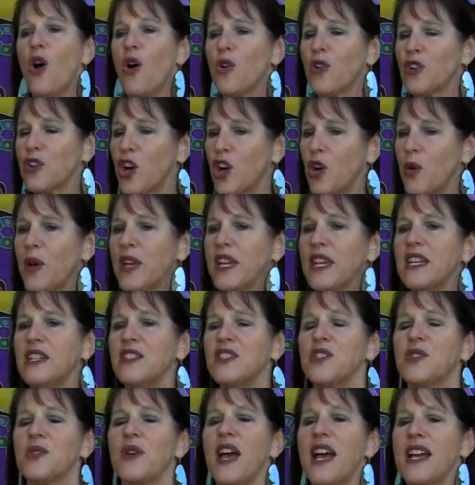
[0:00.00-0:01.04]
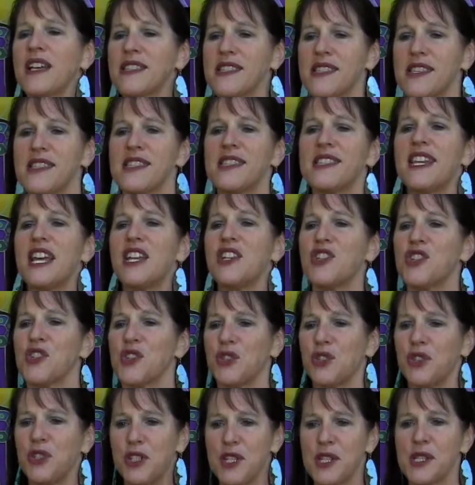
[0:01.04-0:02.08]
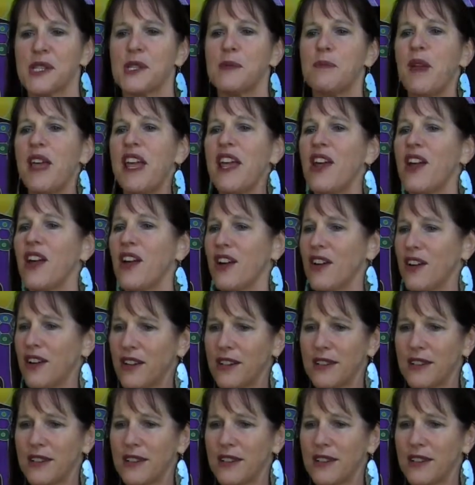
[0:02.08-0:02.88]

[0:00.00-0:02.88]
or going into existential despair.